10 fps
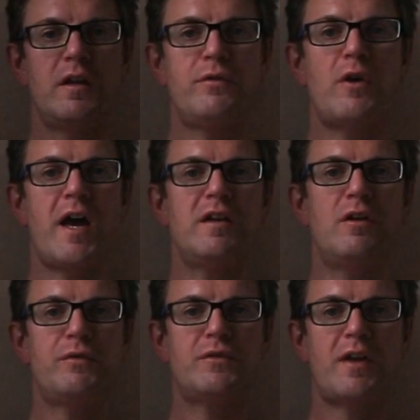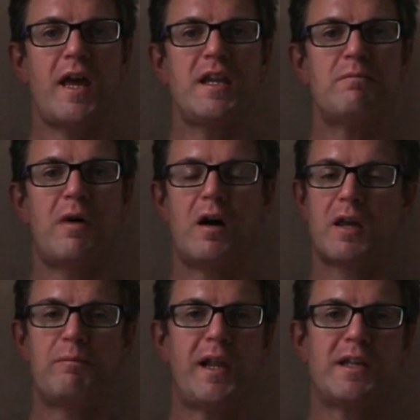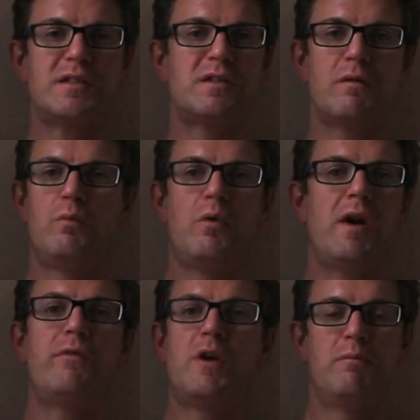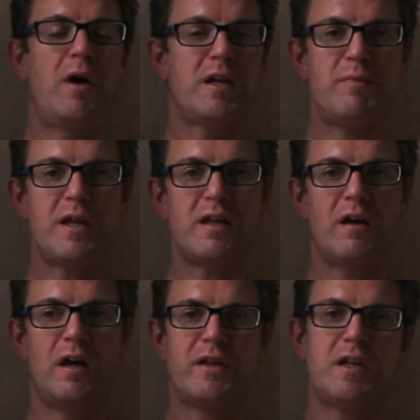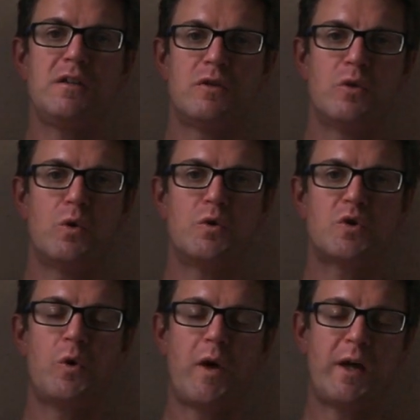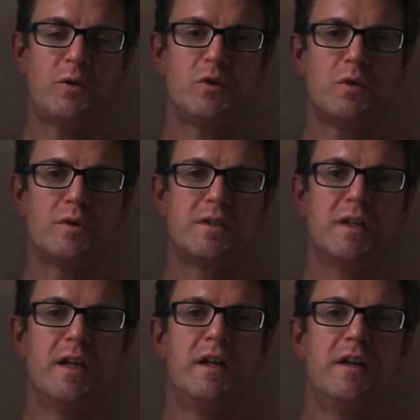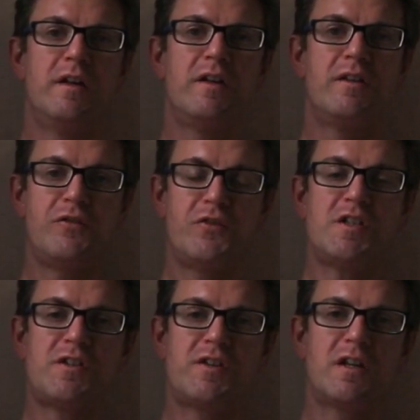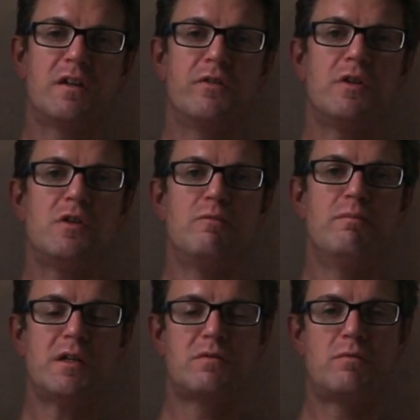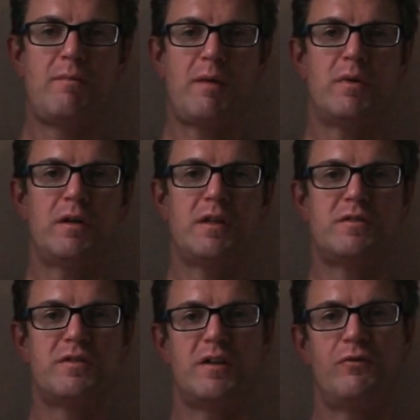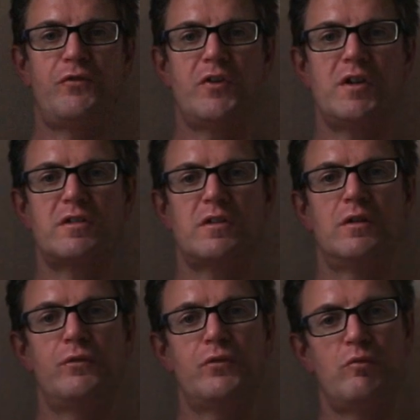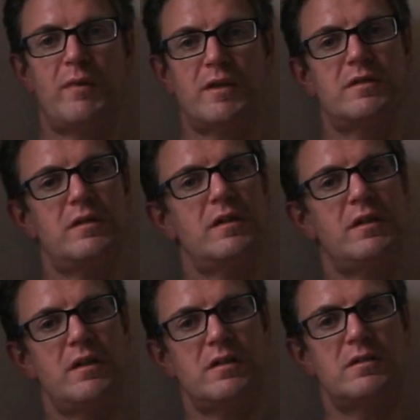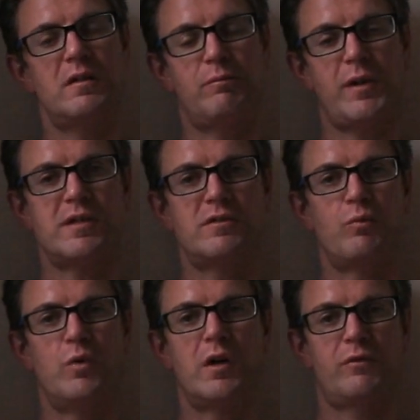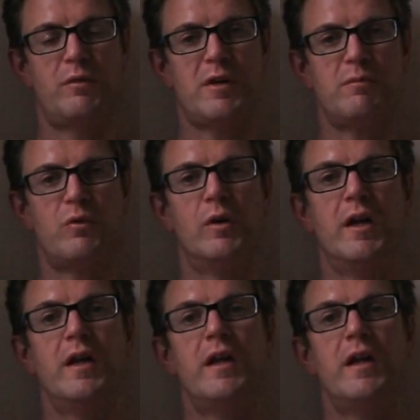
If you're headed off to any marketplace, wherever it might be, either indoors or outdoors, the first thing that you must remember is that first and foremost, it is a place of work for people.